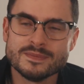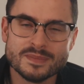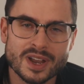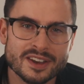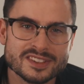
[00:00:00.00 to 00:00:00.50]

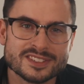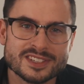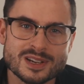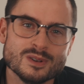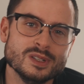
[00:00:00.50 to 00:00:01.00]
Not
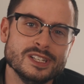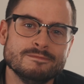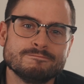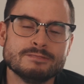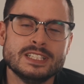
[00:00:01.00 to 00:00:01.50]
necessarily.
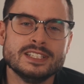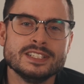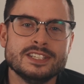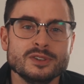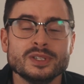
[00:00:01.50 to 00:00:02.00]

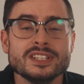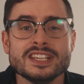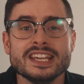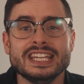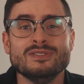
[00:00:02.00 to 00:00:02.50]
So you can
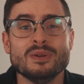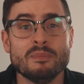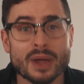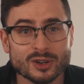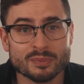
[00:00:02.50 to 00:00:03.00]
take even
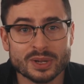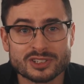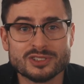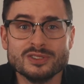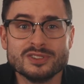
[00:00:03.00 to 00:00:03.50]
better
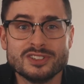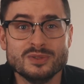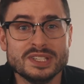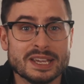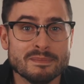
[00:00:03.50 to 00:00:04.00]
pictures
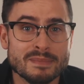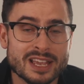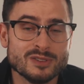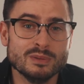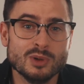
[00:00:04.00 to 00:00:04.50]
using
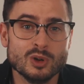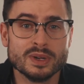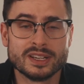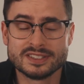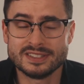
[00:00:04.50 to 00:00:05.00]
manual mode
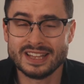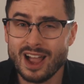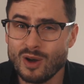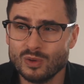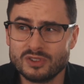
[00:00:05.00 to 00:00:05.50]
because
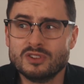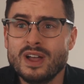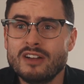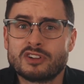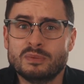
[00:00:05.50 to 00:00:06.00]
now you'll
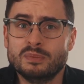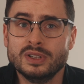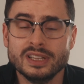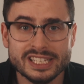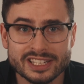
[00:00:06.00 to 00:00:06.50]
have
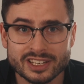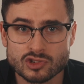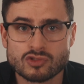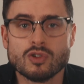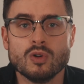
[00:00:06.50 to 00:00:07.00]
complete
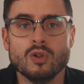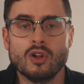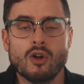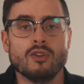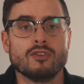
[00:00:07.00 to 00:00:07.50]

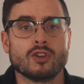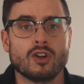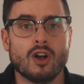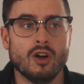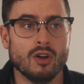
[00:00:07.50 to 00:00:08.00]
control
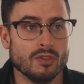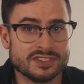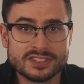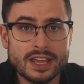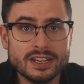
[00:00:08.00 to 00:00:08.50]
over the
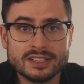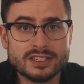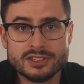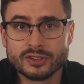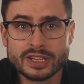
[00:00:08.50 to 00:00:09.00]
settings
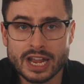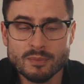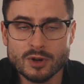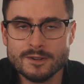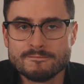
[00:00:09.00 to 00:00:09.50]
in your
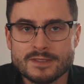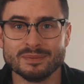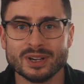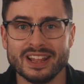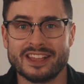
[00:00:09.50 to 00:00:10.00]
camera.
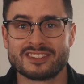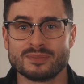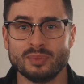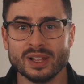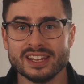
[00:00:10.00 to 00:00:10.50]
I'm going to
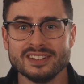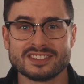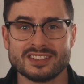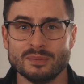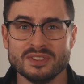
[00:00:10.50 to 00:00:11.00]
explain
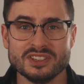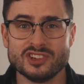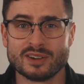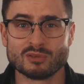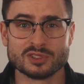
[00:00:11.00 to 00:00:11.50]
some of these
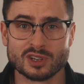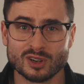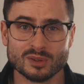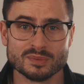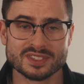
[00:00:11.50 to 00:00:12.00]
general
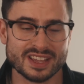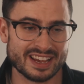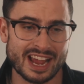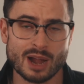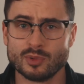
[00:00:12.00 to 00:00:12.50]
terms
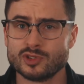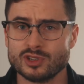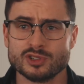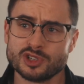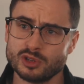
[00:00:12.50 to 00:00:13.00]
like
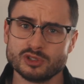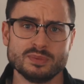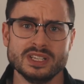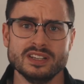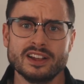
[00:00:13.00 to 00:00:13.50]
aperture, shutter
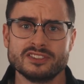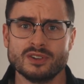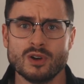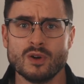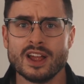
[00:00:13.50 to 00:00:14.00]
speed,
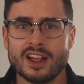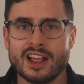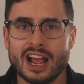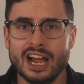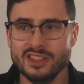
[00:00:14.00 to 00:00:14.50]
ISO,
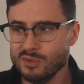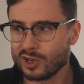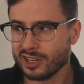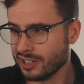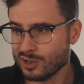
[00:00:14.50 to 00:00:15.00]
and then
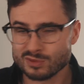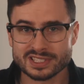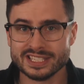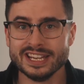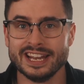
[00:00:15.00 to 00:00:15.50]
we're gonna go
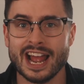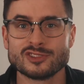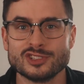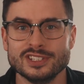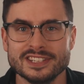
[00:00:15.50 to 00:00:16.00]
see it in
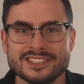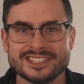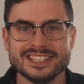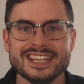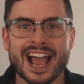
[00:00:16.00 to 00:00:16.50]
action and
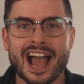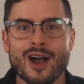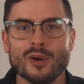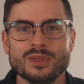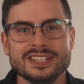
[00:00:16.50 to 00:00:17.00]
see
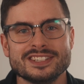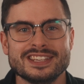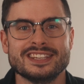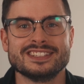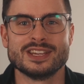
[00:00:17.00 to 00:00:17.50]
how these
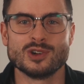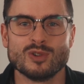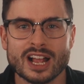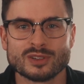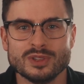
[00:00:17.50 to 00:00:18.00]
things
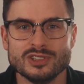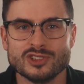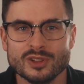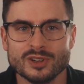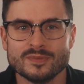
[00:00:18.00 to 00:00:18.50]
interact with
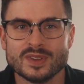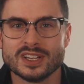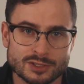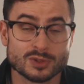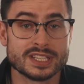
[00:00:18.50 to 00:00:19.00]
each other.
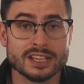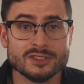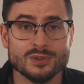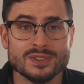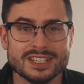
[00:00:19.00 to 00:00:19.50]
So stay
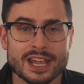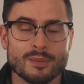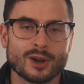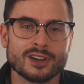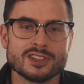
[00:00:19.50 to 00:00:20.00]
tuned. Today
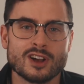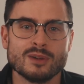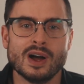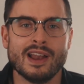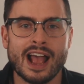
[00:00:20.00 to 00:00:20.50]
we're gonna talk
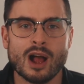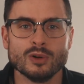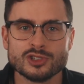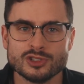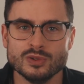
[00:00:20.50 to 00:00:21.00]
about how
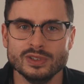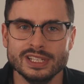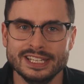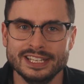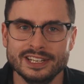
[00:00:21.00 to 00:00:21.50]
to shoot
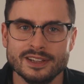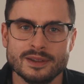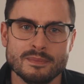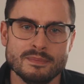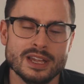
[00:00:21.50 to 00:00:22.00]
in
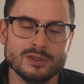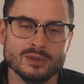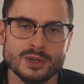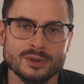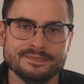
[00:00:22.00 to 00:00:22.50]

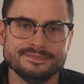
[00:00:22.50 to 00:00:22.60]
manual mode.